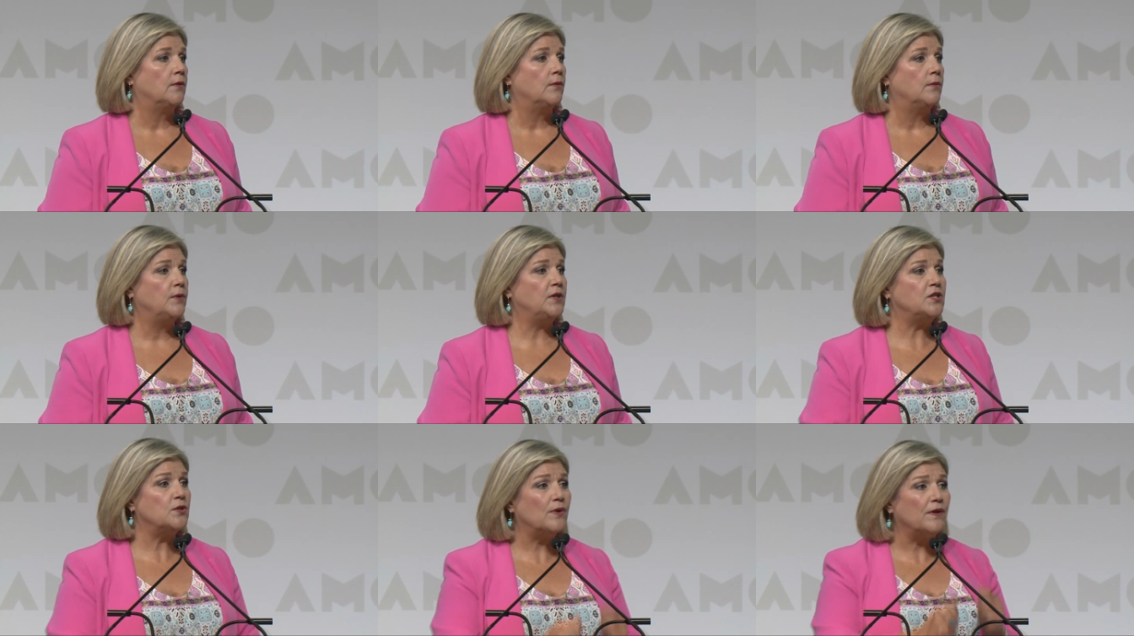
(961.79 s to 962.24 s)

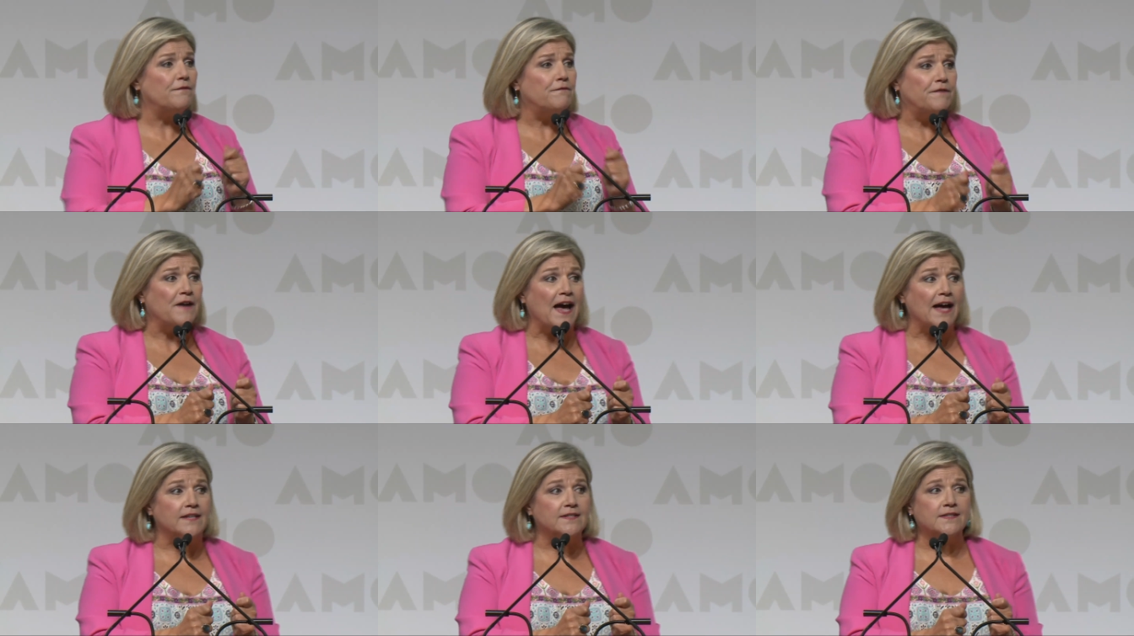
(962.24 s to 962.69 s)
We need to
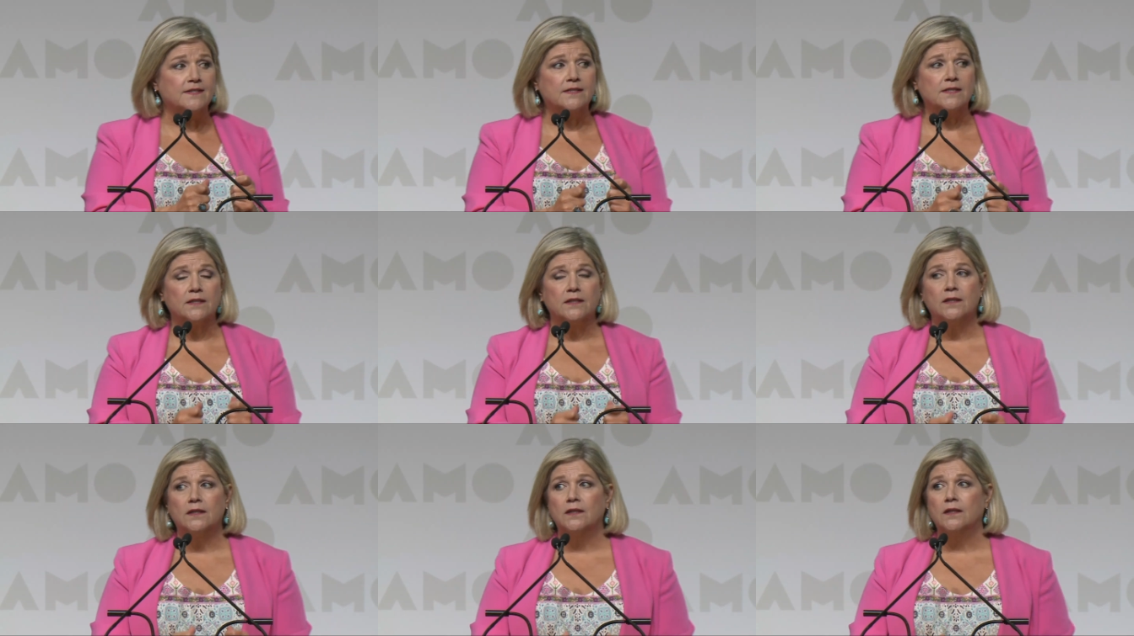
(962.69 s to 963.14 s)
invest
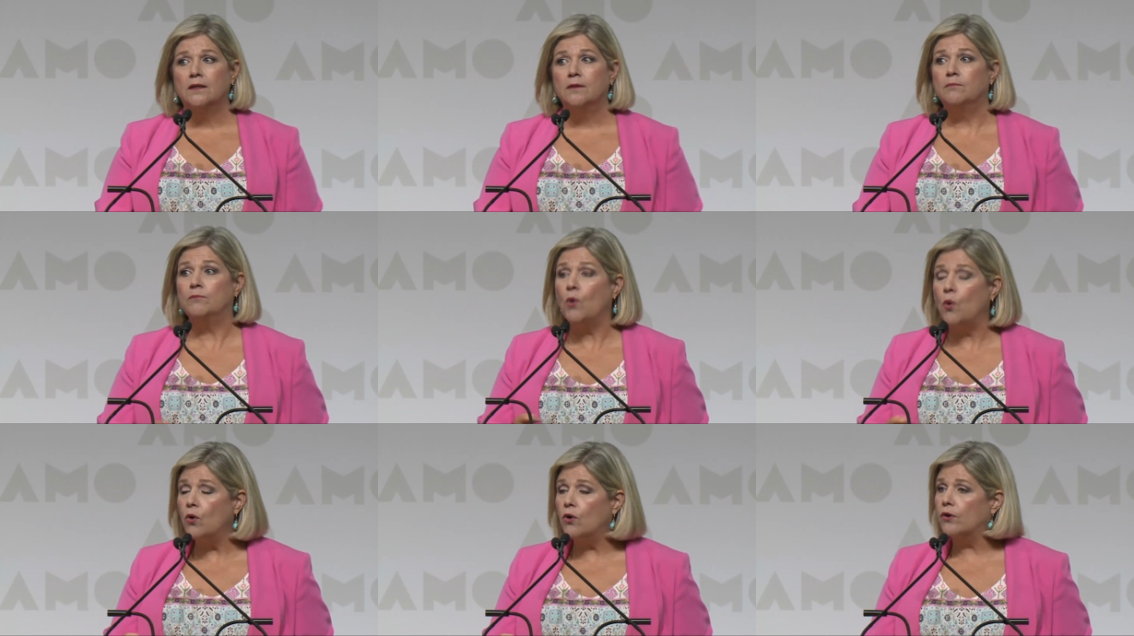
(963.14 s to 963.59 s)

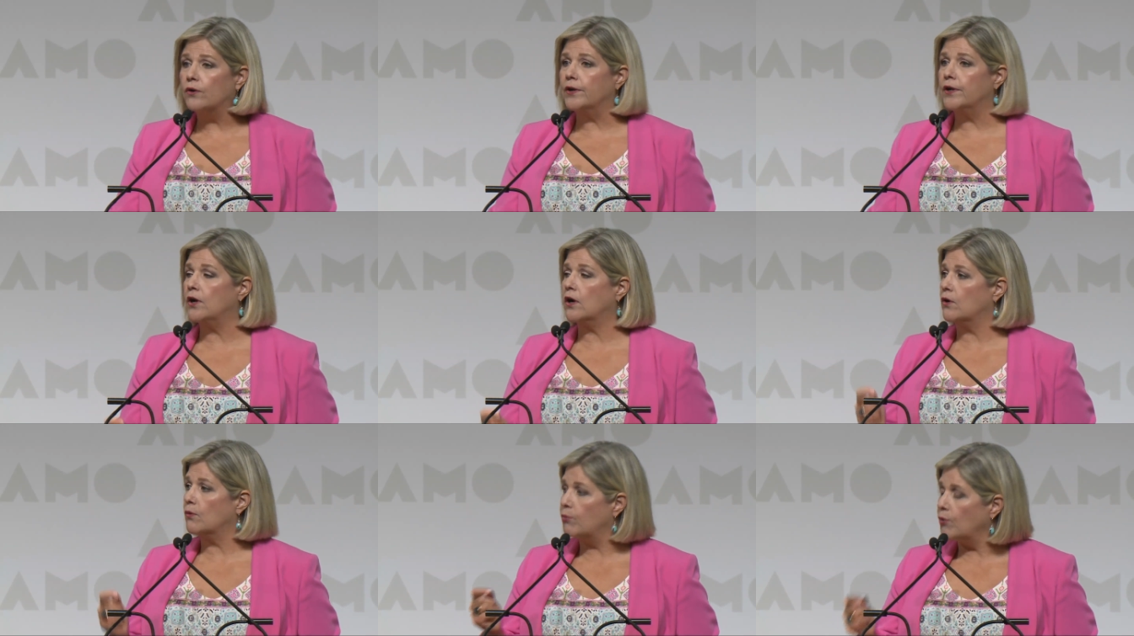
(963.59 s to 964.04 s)
more in
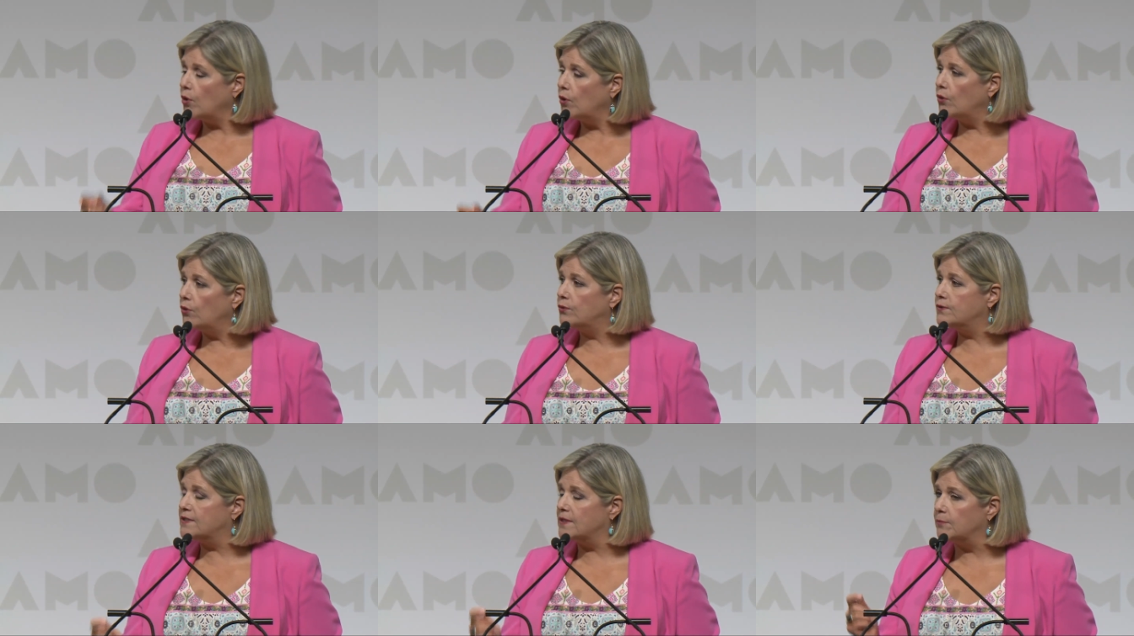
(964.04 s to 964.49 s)
our
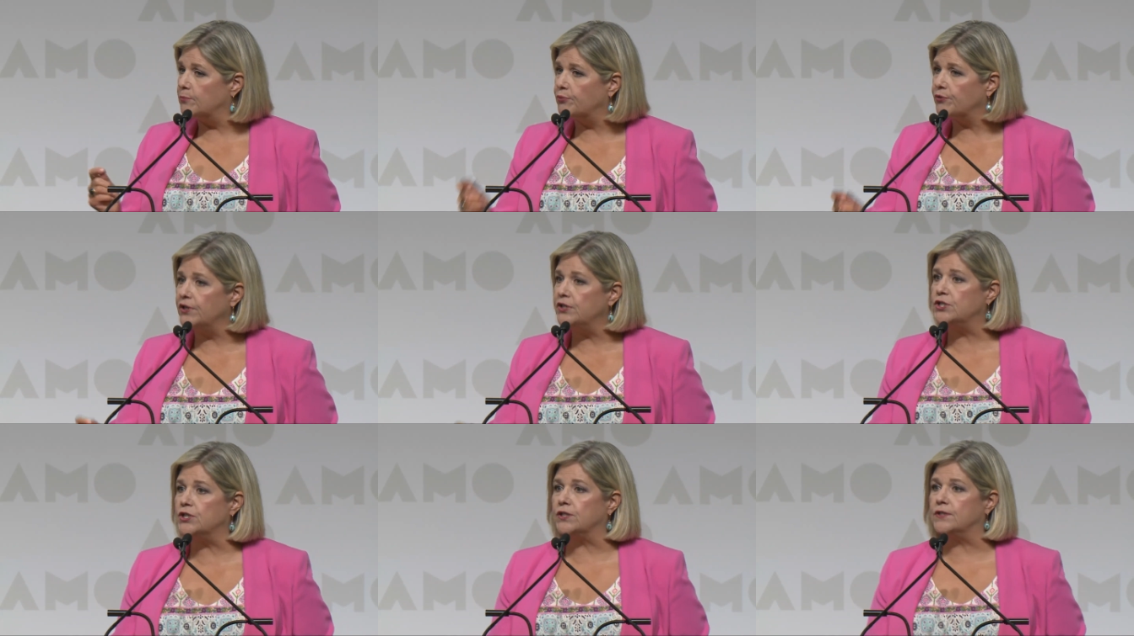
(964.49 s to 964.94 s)
roads and
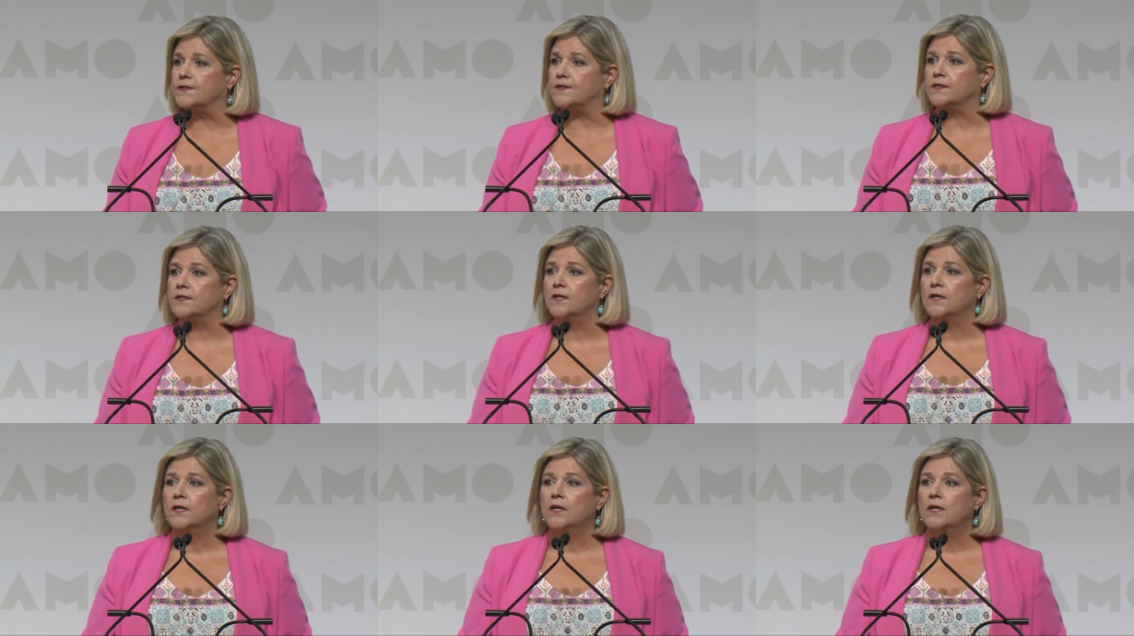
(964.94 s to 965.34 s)
bridges